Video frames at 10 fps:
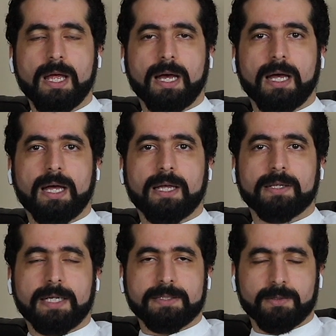And
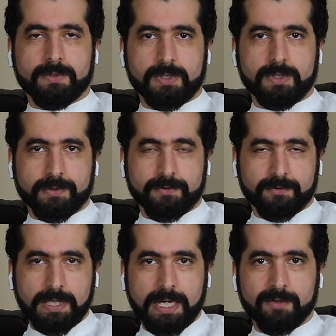as a result of
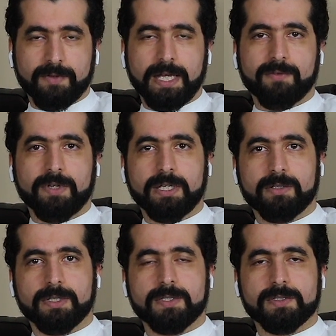that, we have
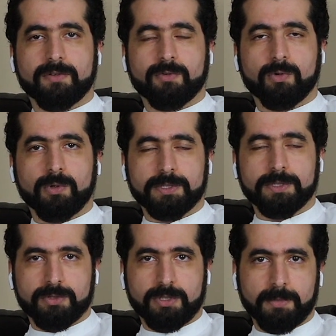increase of colder
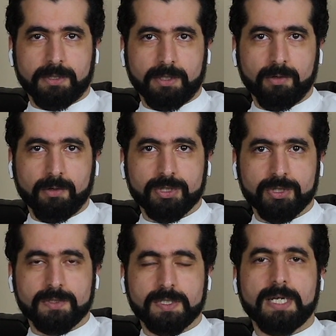stream in the
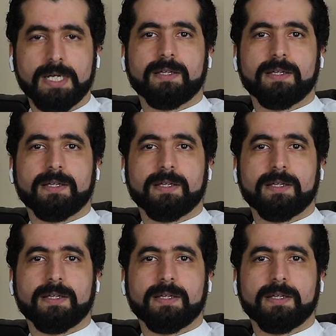oceans the